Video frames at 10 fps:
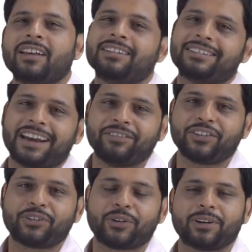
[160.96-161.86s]
Sandwich
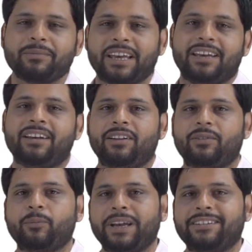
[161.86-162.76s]
theorem
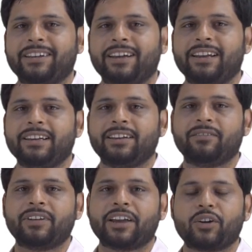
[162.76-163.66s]
here, basically
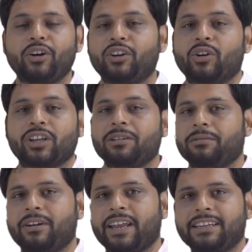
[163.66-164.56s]
we are not talking
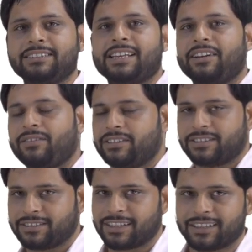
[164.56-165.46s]
about any
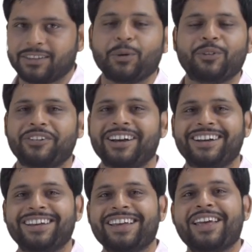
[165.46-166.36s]
sandwiches here.
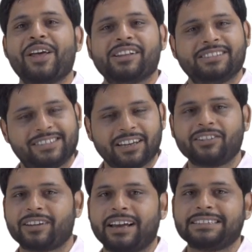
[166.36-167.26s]

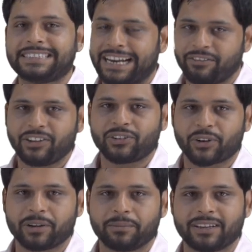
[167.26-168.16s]
Just a sandwich
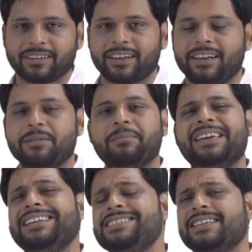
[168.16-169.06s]
theorem basically
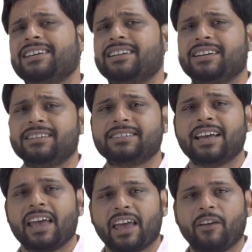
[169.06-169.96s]
means here is,
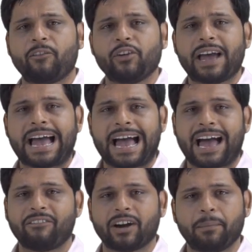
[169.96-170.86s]
if you
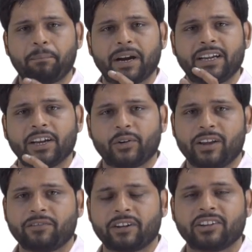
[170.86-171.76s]
have a
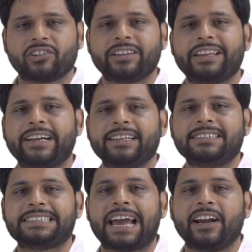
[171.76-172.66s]
particular function that
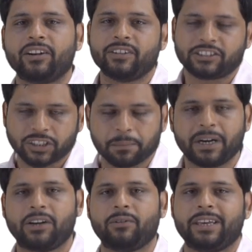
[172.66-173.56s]
is sandwiched
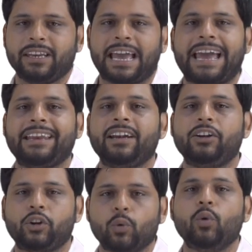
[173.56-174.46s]
between
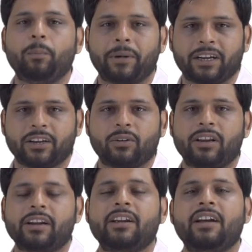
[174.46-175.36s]
any two
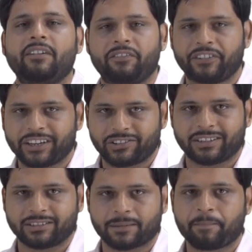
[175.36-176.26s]
particular
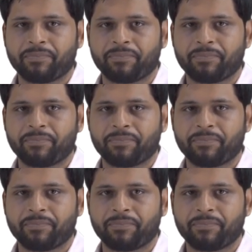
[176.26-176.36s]
functions.